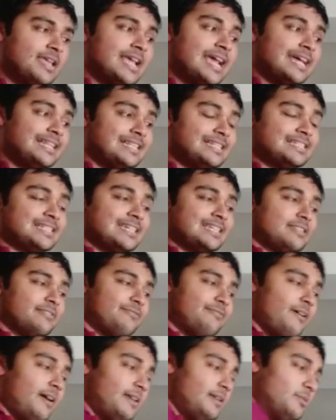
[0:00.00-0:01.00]
And then to get the
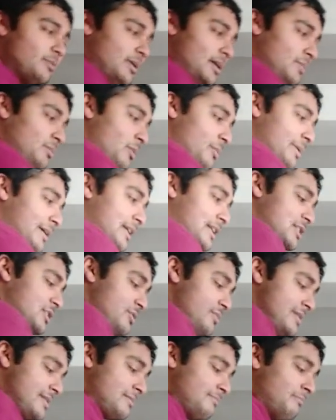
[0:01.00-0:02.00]
final one, what we're going to do
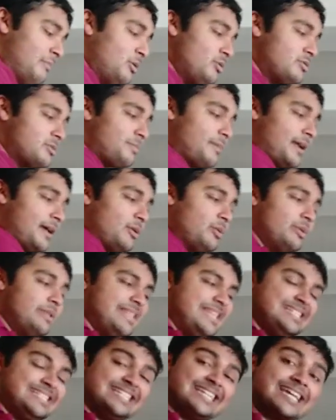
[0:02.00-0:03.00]
is multiply all of
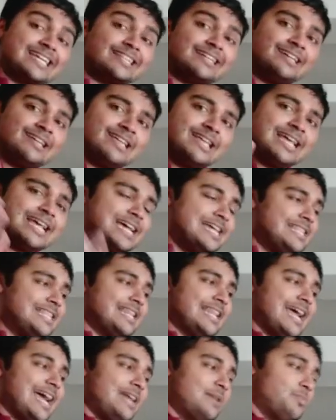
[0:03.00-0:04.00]
these together and then
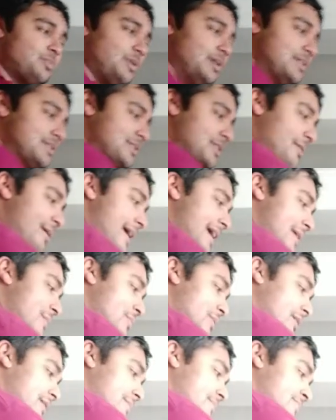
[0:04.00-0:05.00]
add 1. So
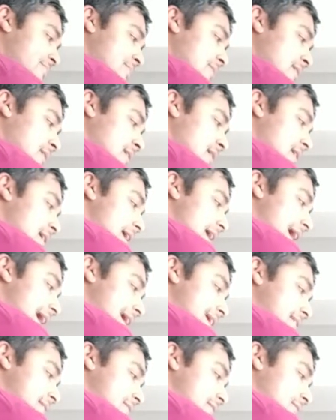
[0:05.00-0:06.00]
a1,
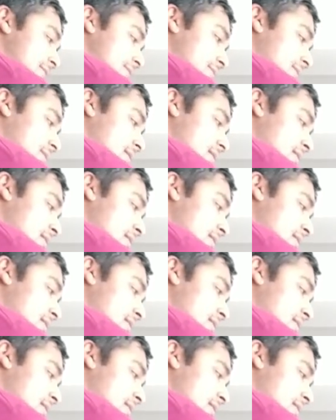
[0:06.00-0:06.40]
a2,